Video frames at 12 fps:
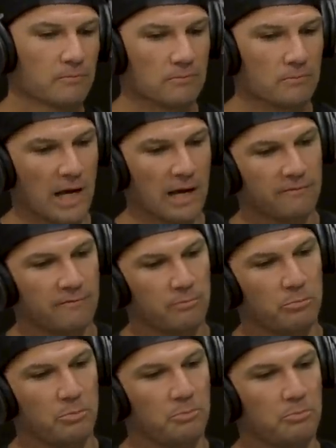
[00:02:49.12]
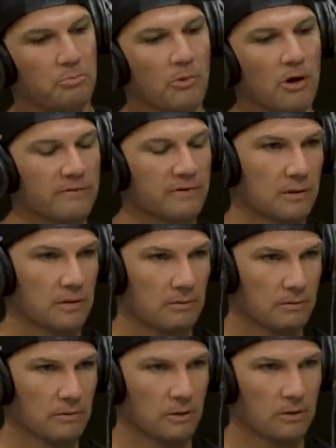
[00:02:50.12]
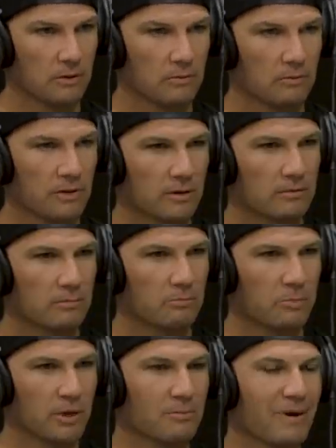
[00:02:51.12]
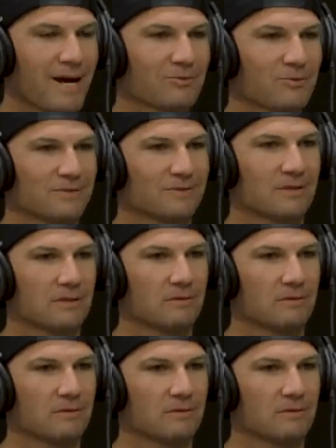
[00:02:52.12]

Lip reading: I have, obviously, you know, with being back with